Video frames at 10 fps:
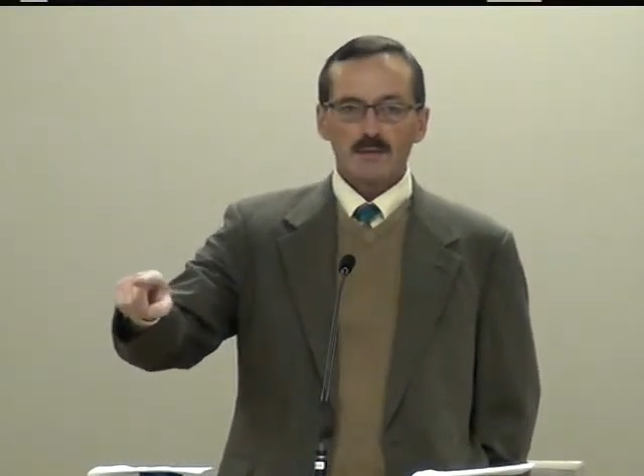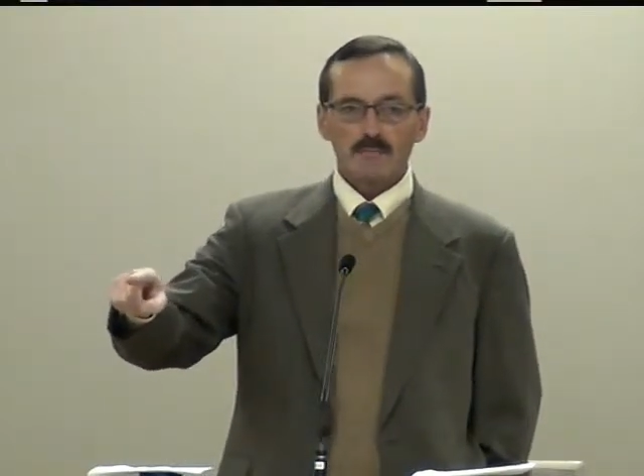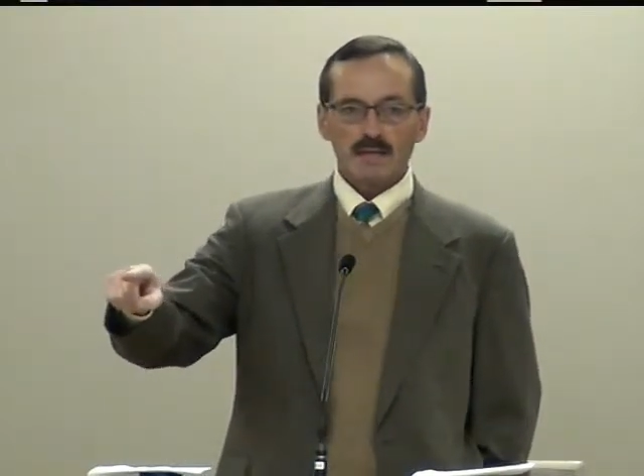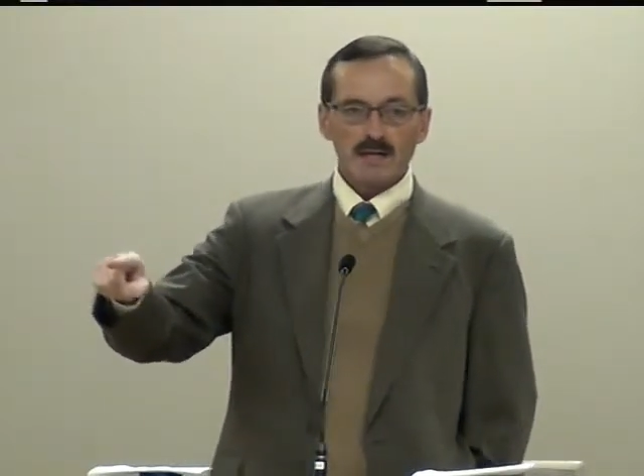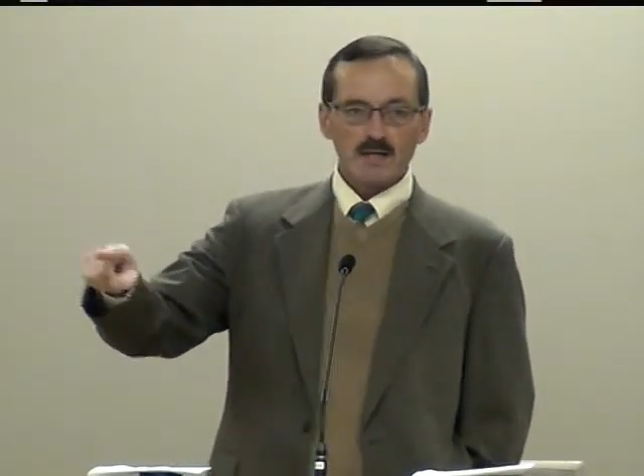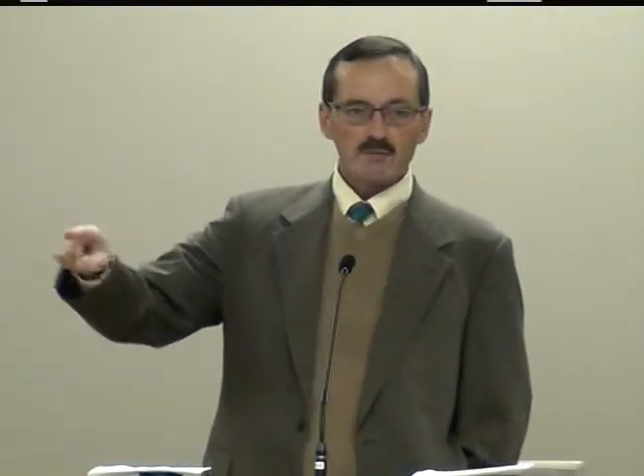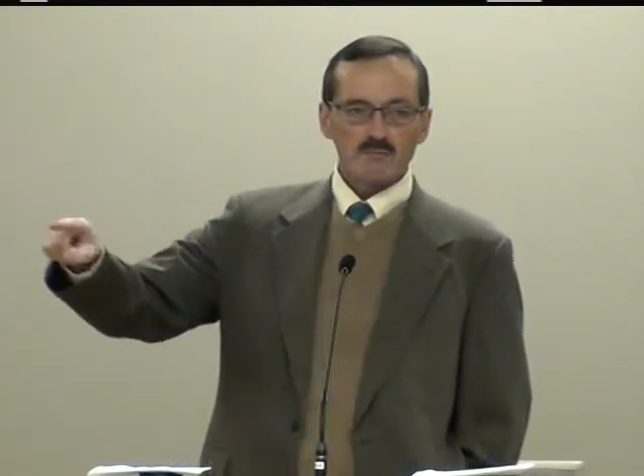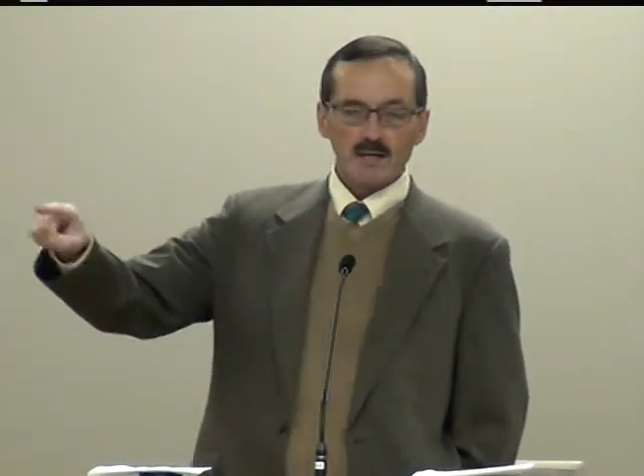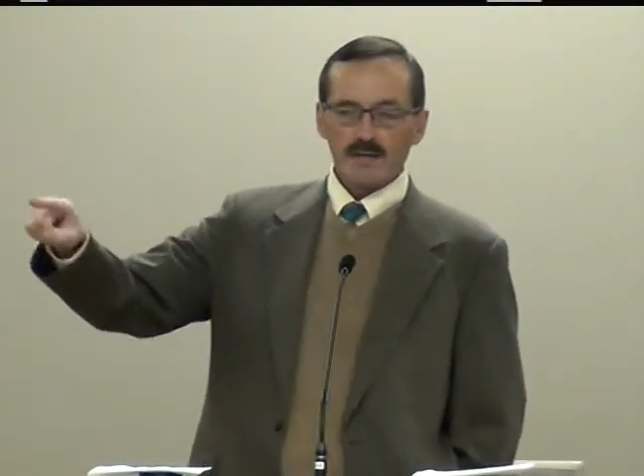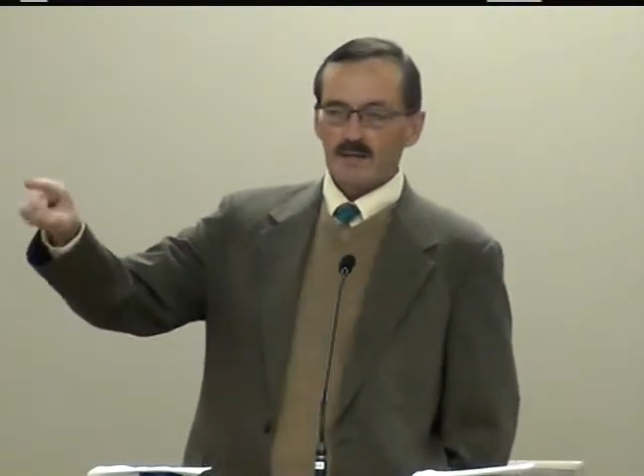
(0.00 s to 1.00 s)
because
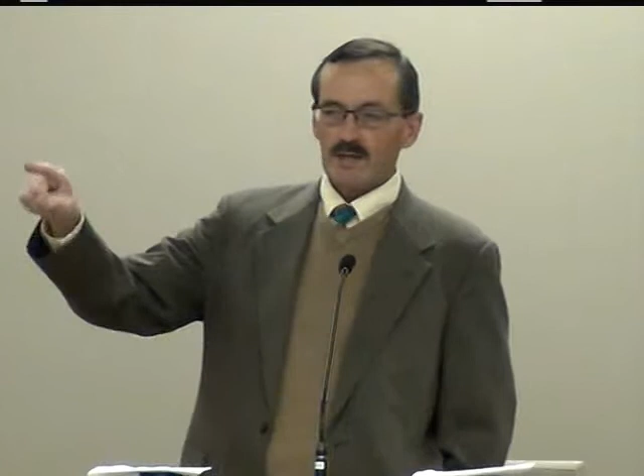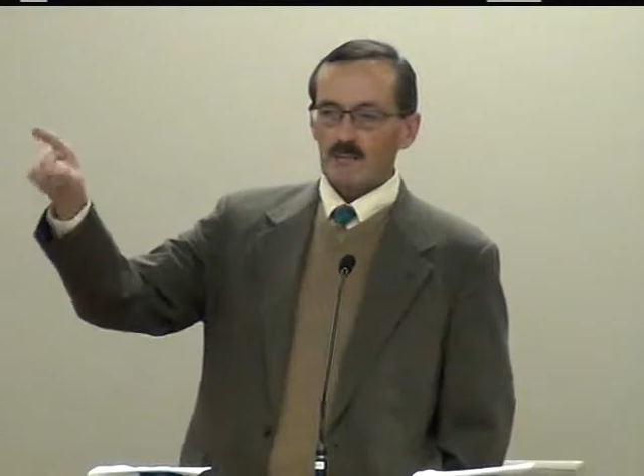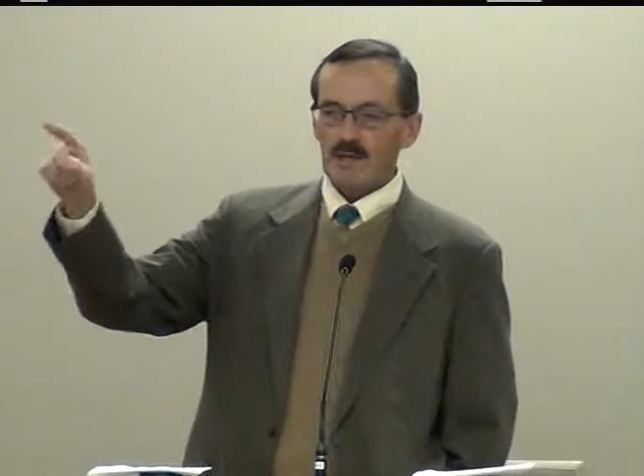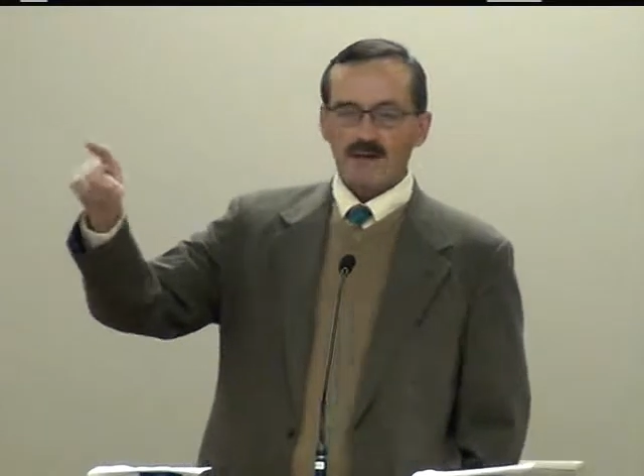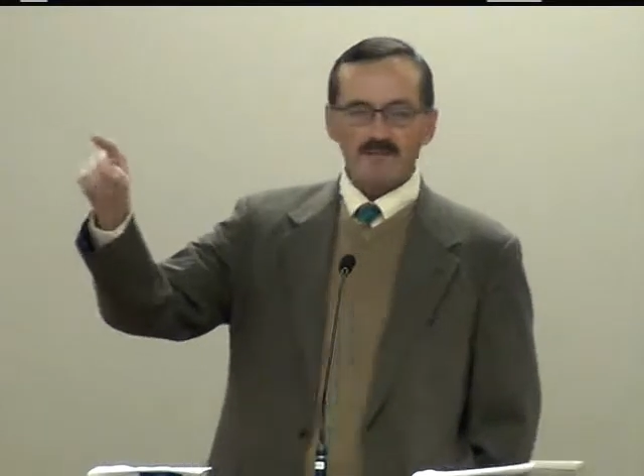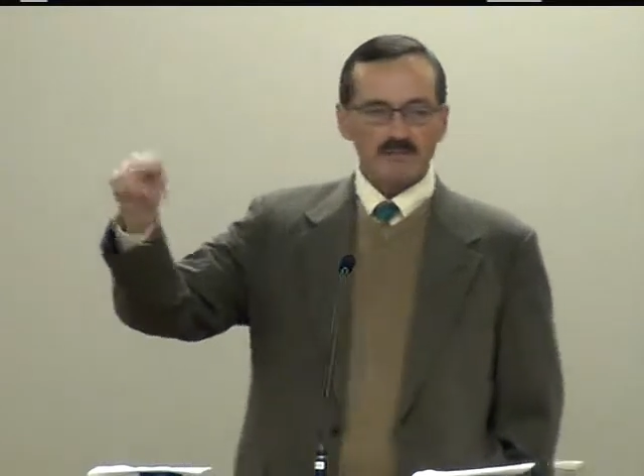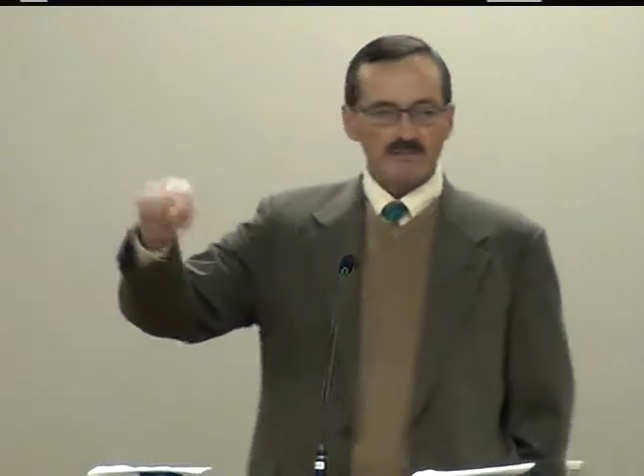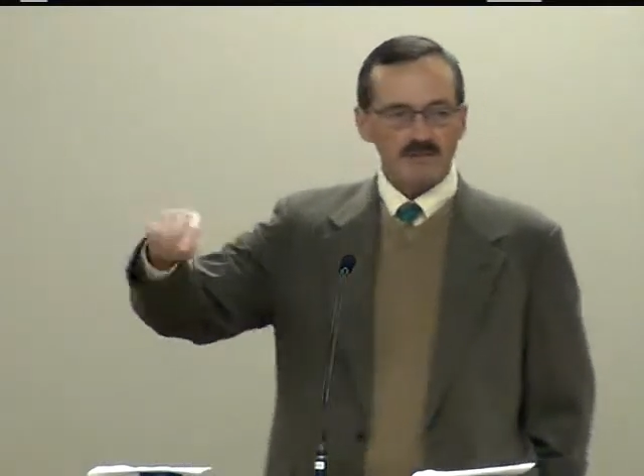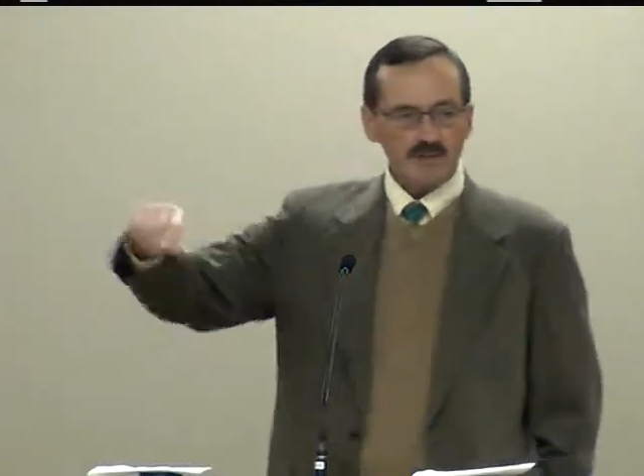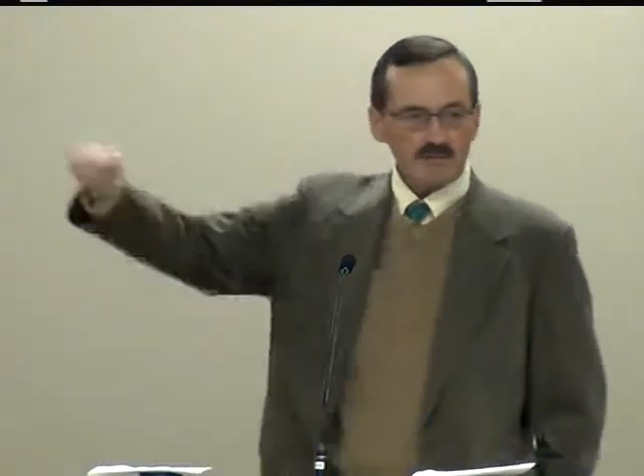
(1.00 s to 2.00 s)
when they were having the
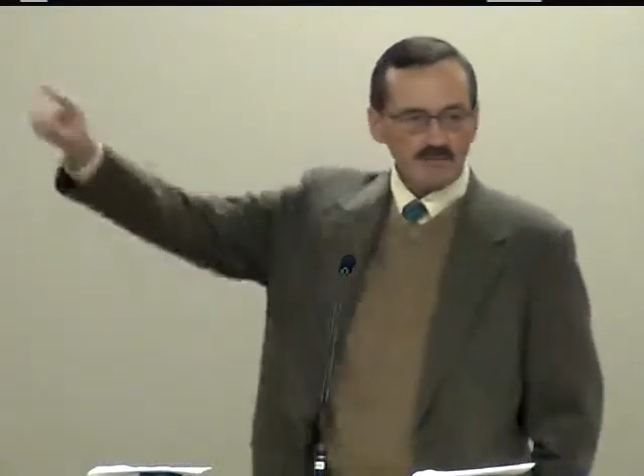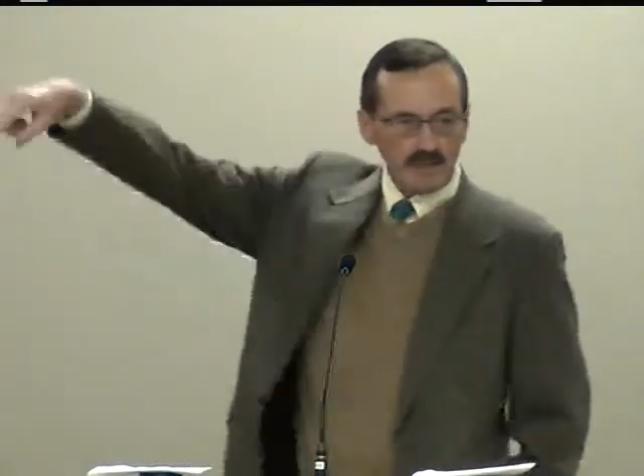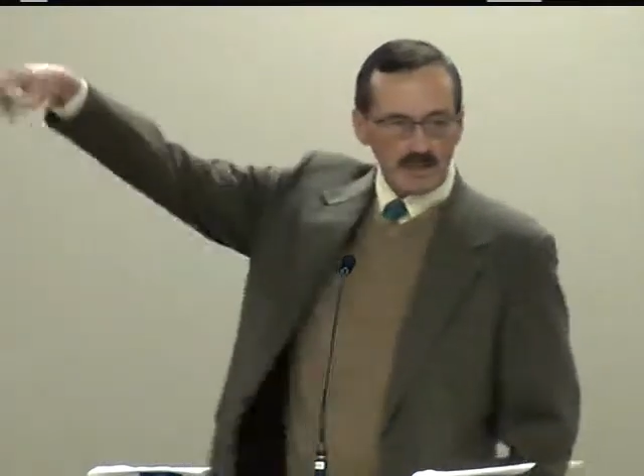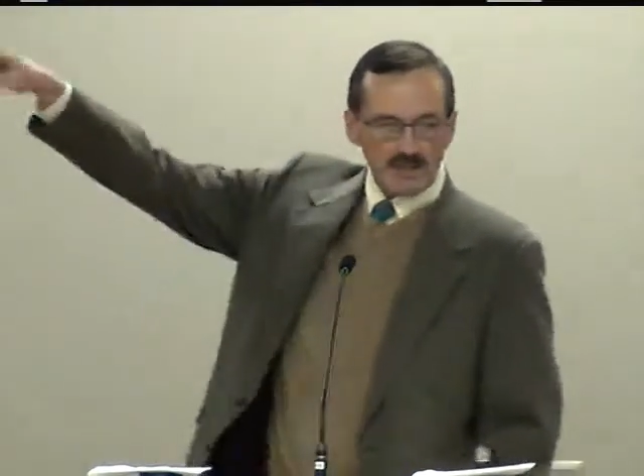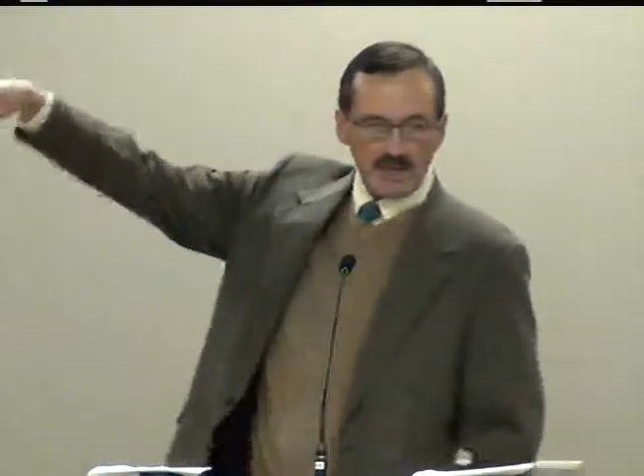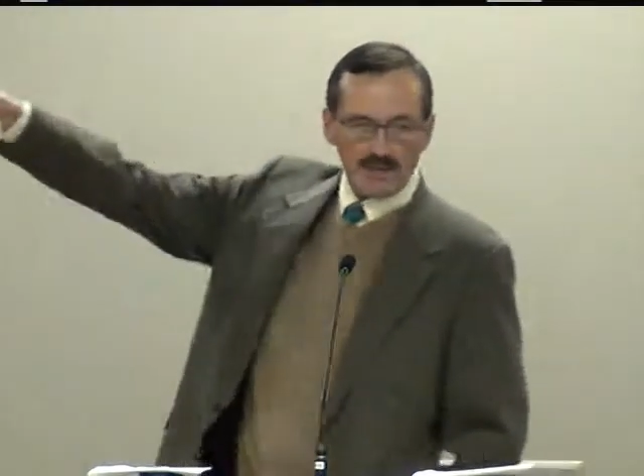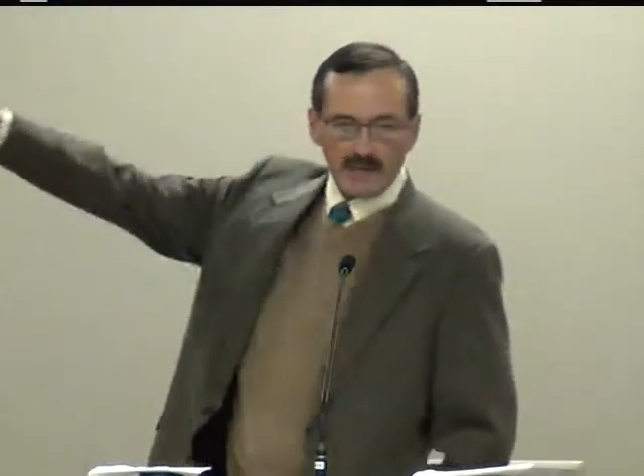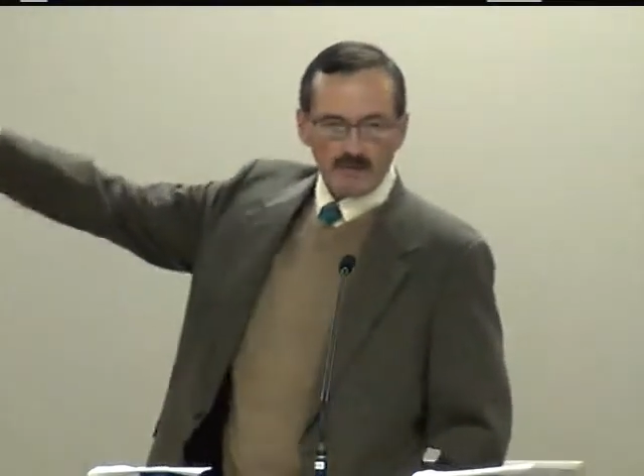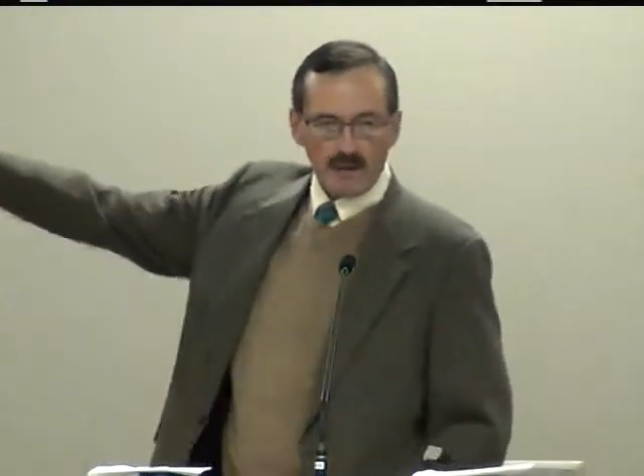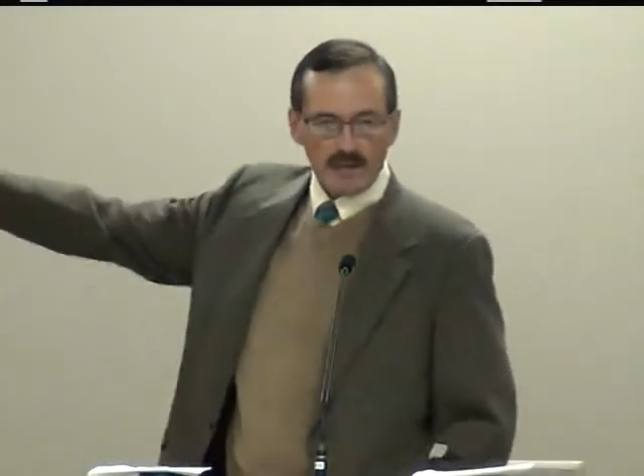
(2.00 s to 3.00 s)
feast, when they saw the
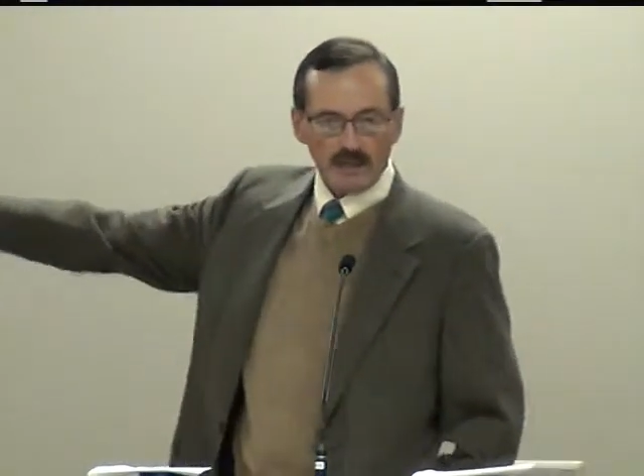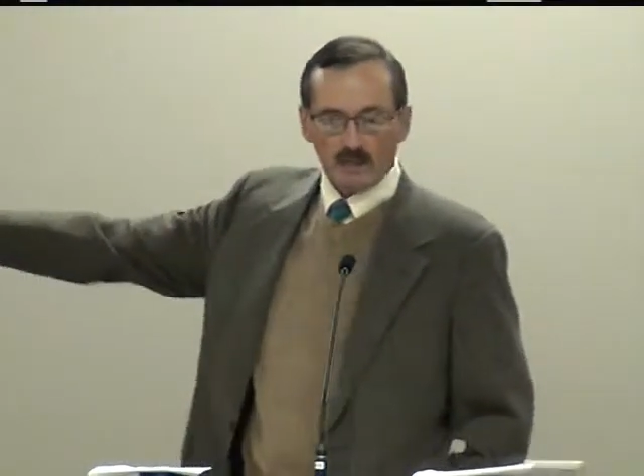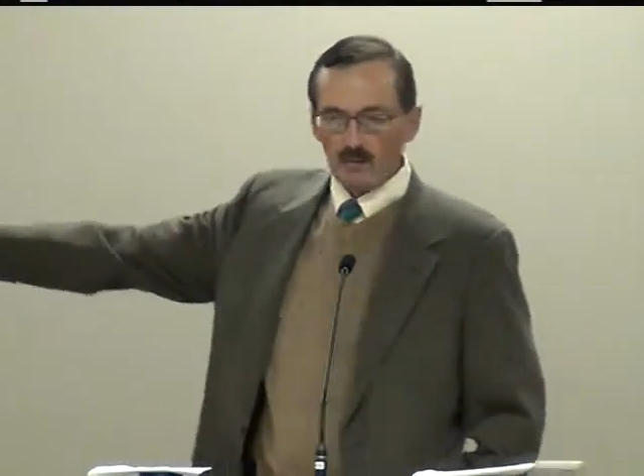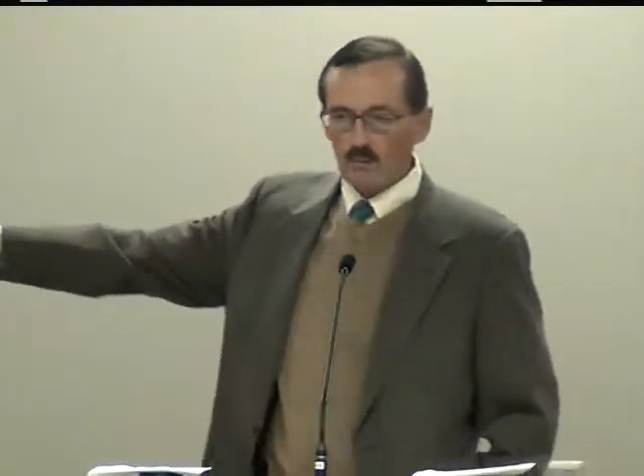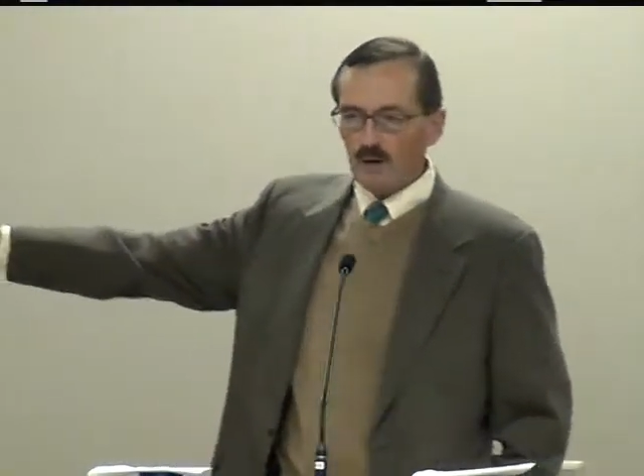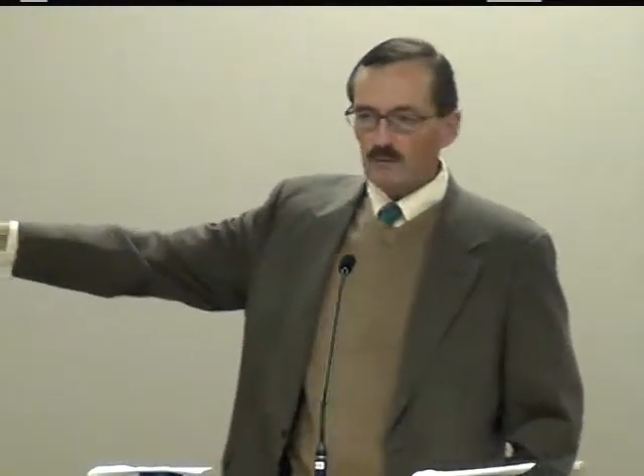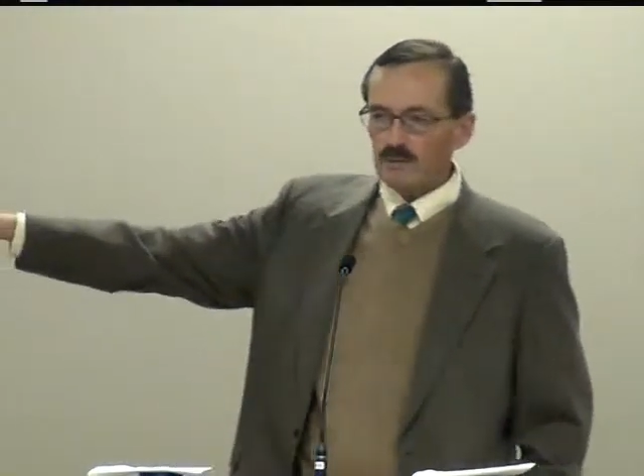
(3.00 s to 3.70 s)
handwriting on the wall,